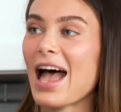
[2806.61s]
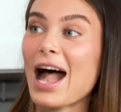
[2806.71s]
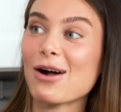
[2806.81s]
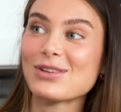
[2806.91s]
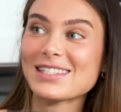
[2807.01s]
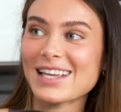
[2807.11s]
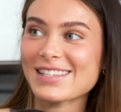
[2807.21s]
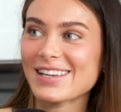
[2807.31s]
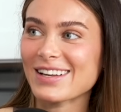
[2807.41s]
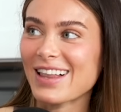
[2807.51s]
how was
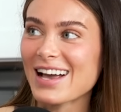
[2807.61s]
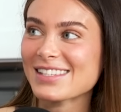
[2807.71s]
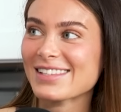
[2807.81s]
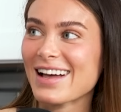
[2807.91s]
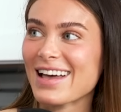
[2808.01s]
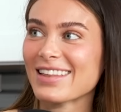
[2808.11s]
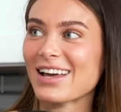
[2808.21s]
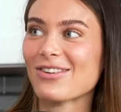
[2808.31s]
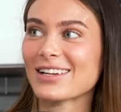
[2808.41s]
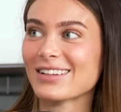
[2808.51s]
kissing Alexa? And then
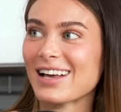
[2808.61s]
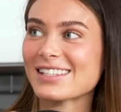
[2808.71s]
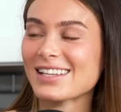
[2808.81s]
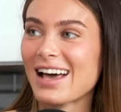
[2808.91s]
I wanted Alexa